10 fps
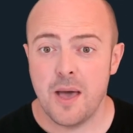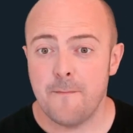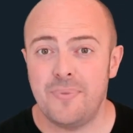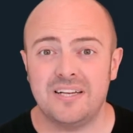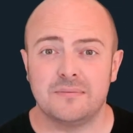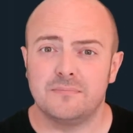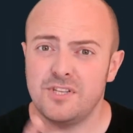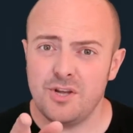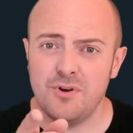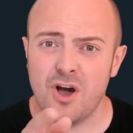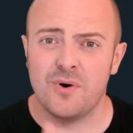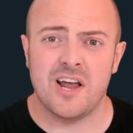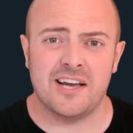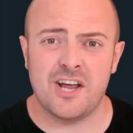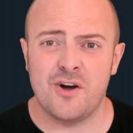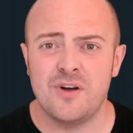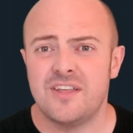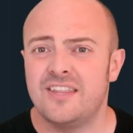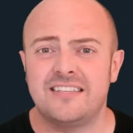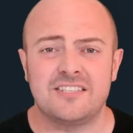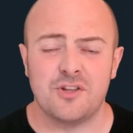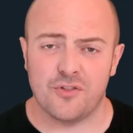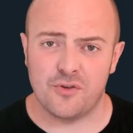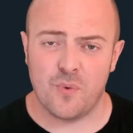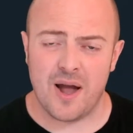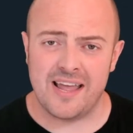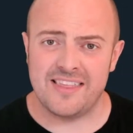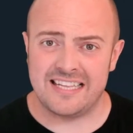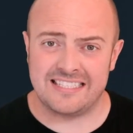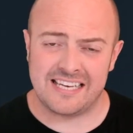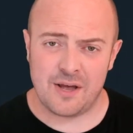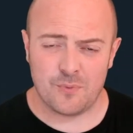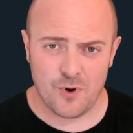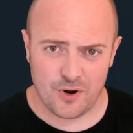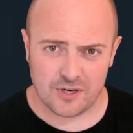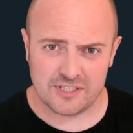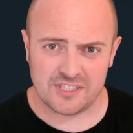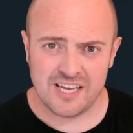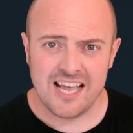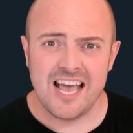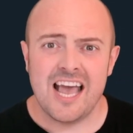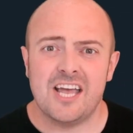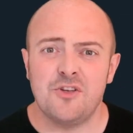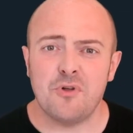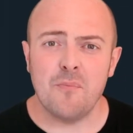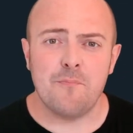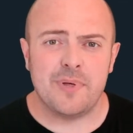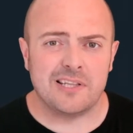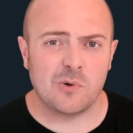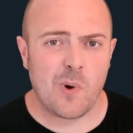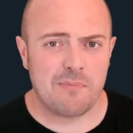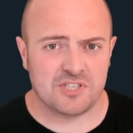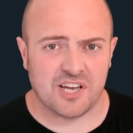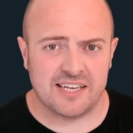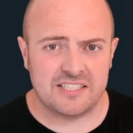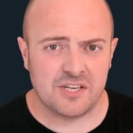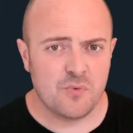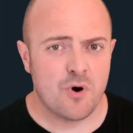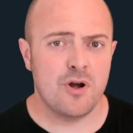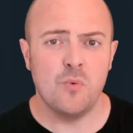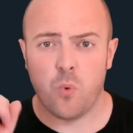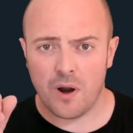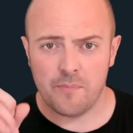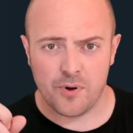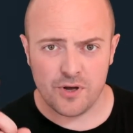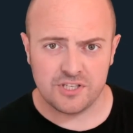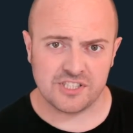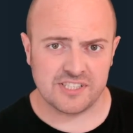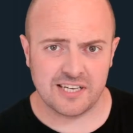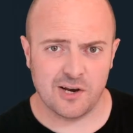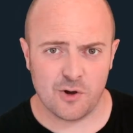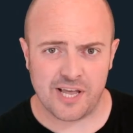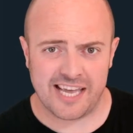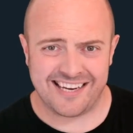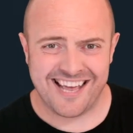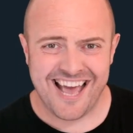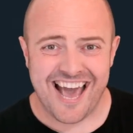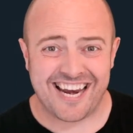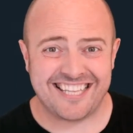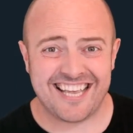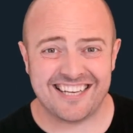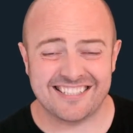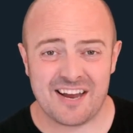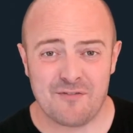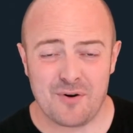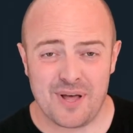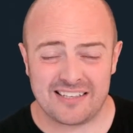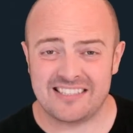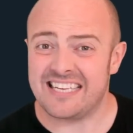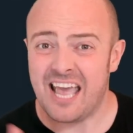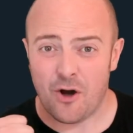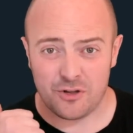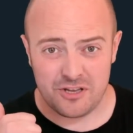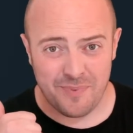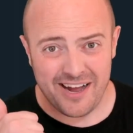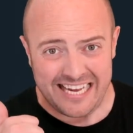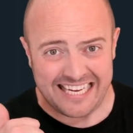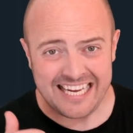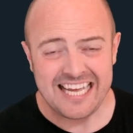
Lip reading: But you know and I know this is not the way the internet works. You don't build a website where only one person can log in and it tells everyone else to get on your bike.